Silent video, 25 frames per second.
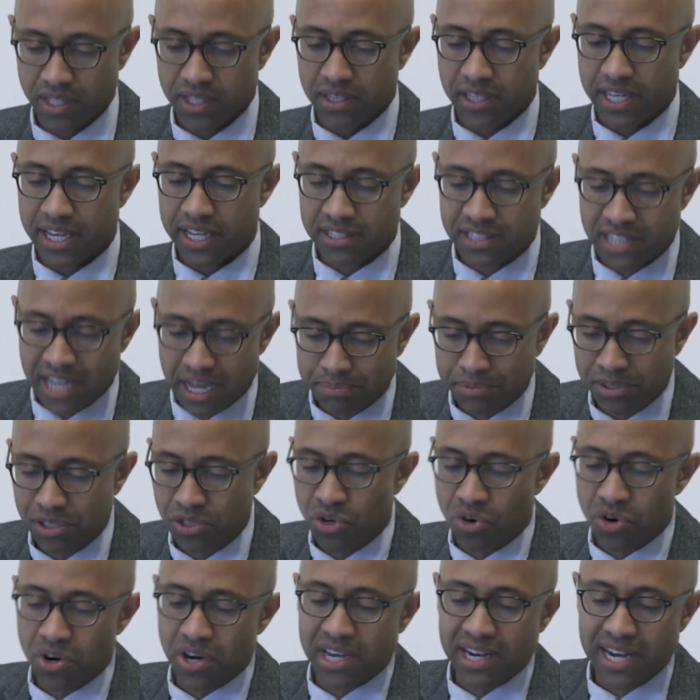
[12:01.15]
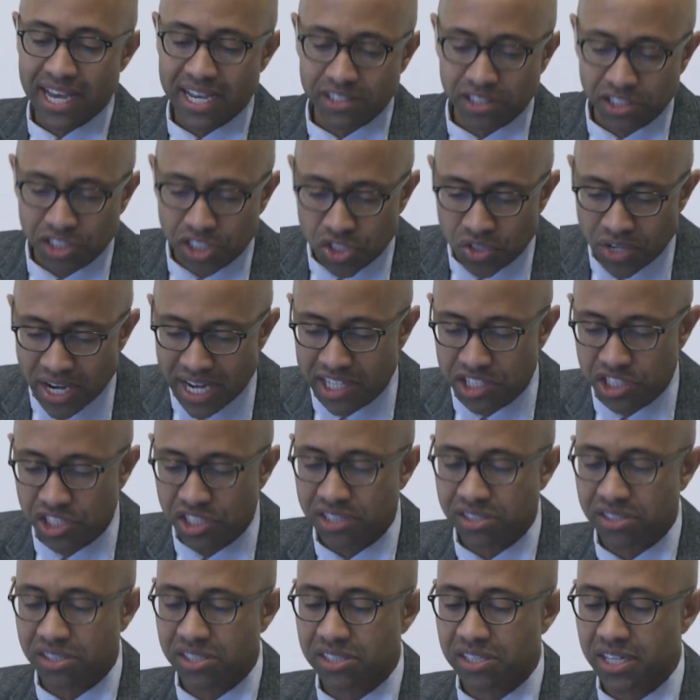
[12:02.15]
they adopted organizing
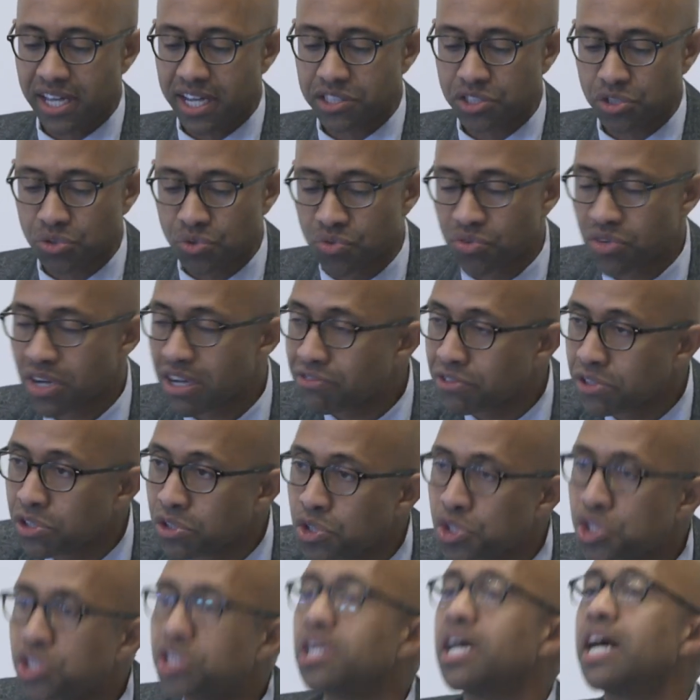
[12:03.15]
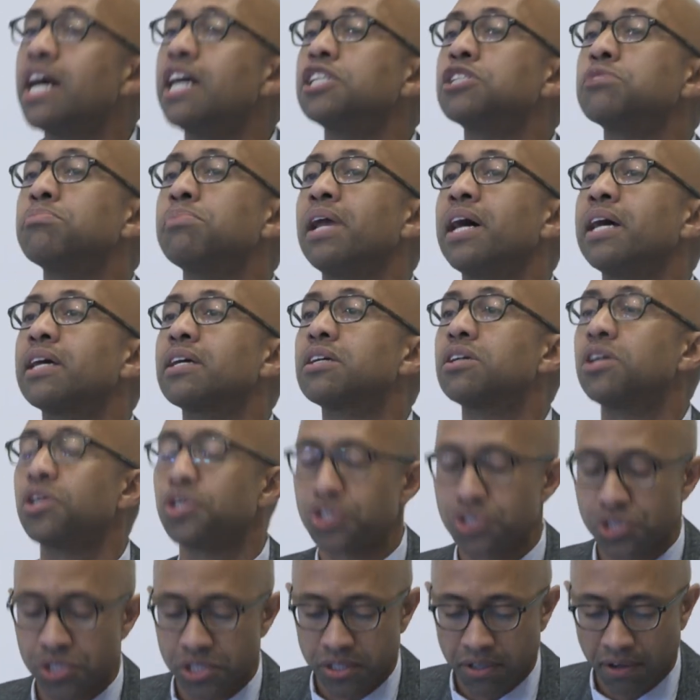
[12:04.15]
strategies designed to revolutionize black
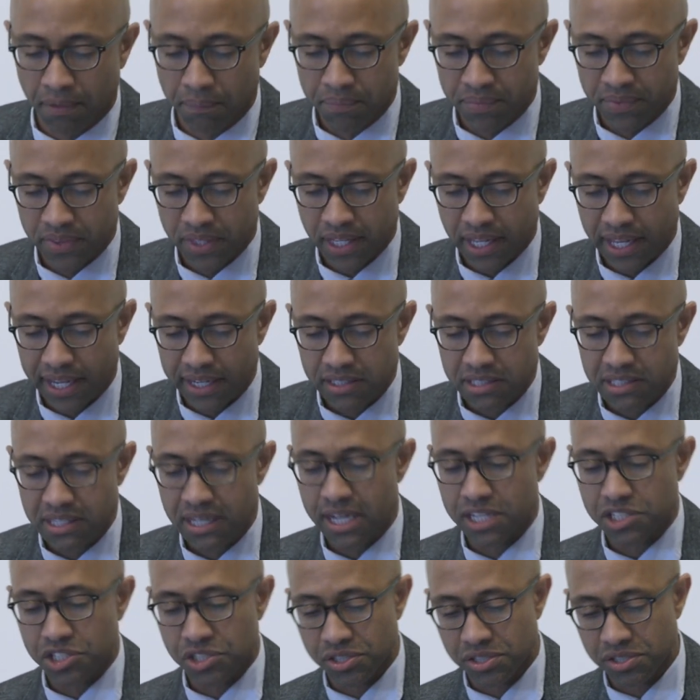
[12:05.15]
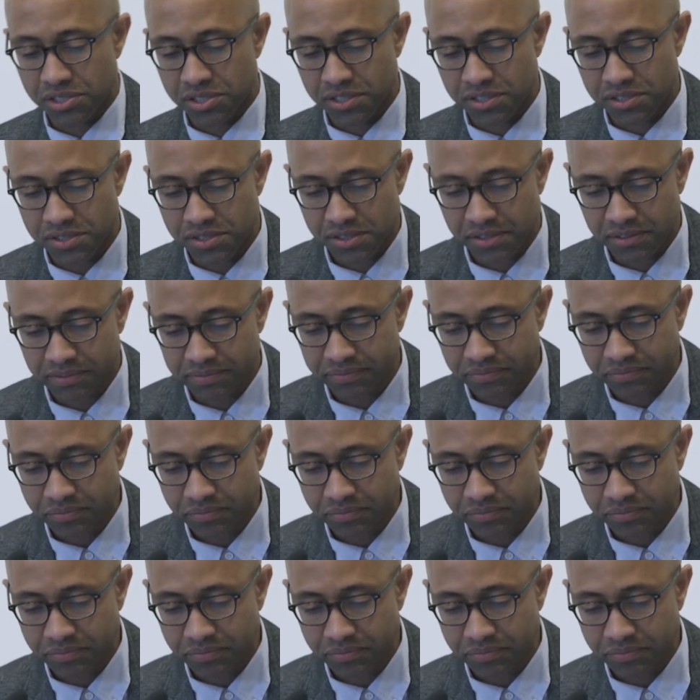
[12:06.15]
culture and consciousness.